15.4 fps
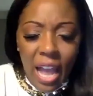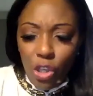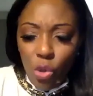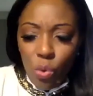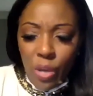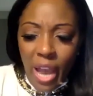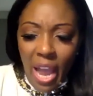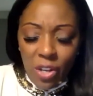
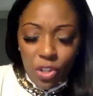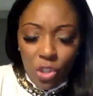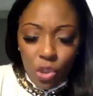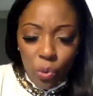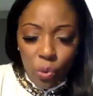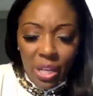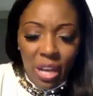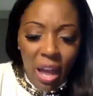you can't
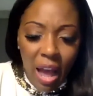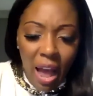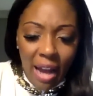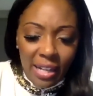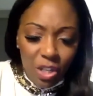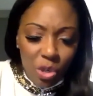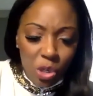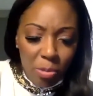do it. I
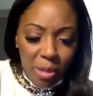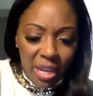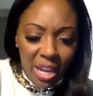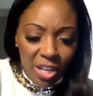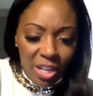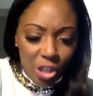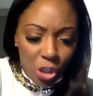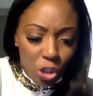need you to
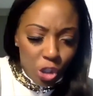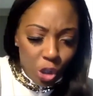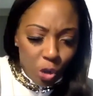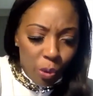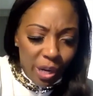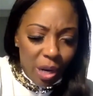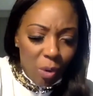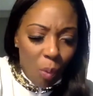begin to
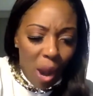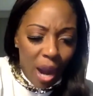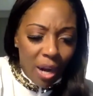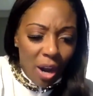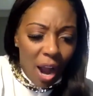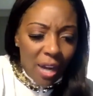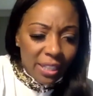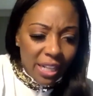decree why
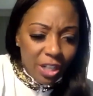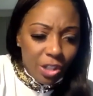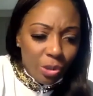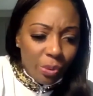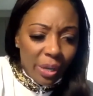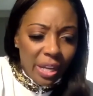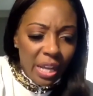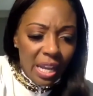God can
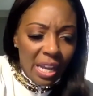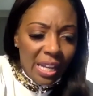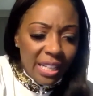do it.